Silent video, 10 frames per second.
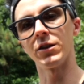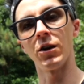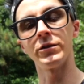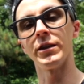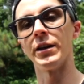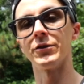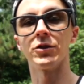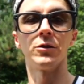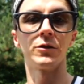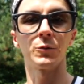on yet,
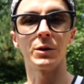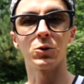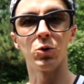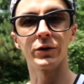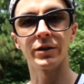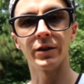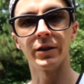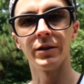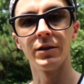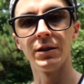so this would be cool
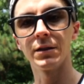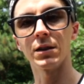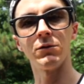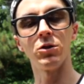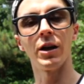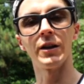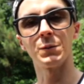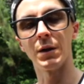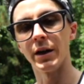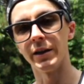to give you guys
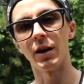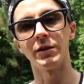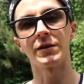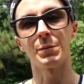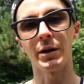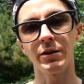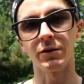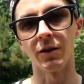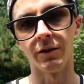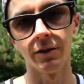my honest opinion on